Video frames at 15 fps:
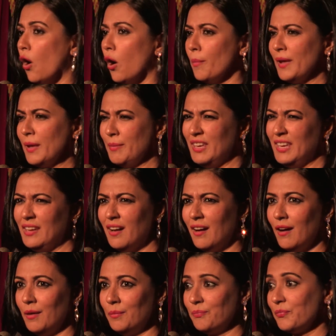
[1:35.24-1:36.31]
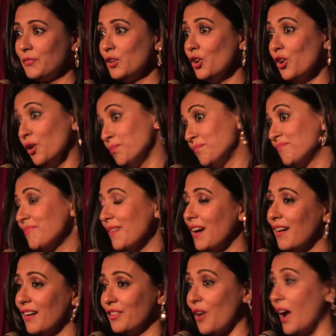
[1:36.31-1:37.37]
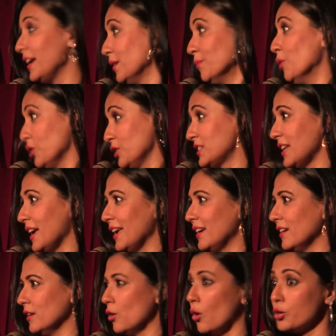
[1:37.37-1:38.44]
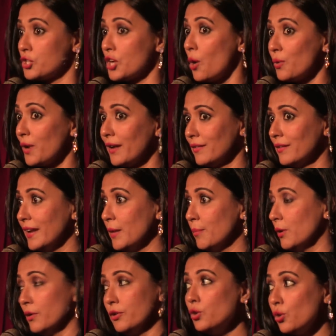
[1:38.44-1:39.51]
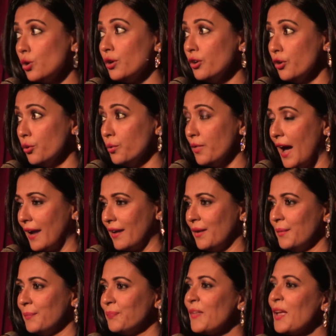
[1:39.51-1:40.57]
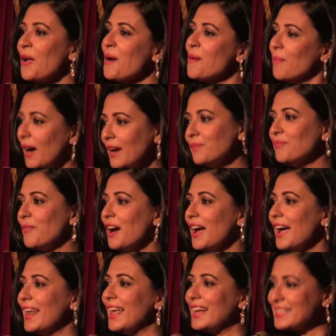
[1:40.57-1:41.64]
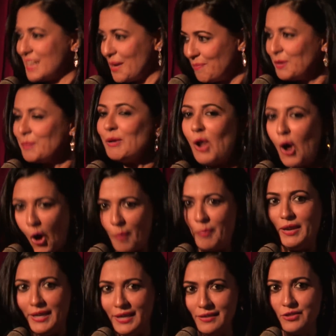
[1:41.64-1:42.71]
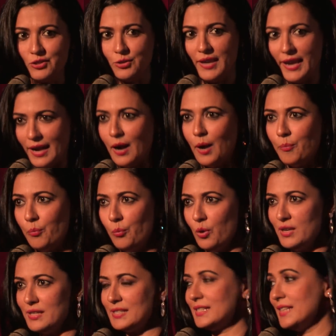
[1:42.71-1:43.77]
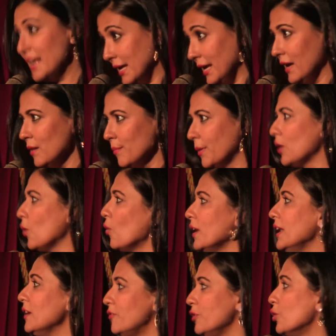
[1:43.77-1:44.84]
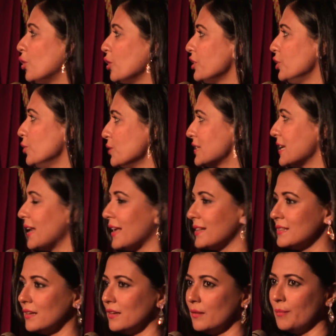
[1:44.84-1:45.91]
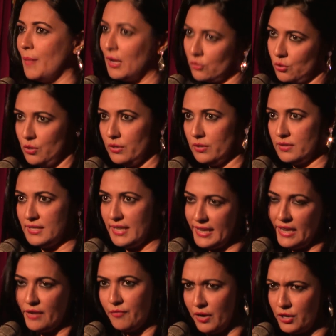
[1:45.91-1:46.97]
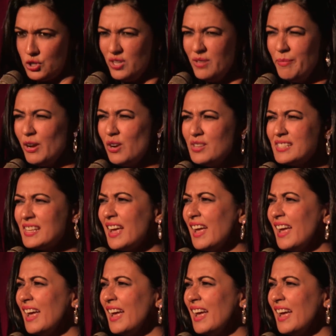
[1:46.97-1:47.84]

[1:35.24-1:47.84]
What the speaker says: or maybe ride a motorcycle or shout at a neighbor. You couldn't do that. But an acceptable hobby to take up was singing, but only if you could use it as a Mathur singing function, because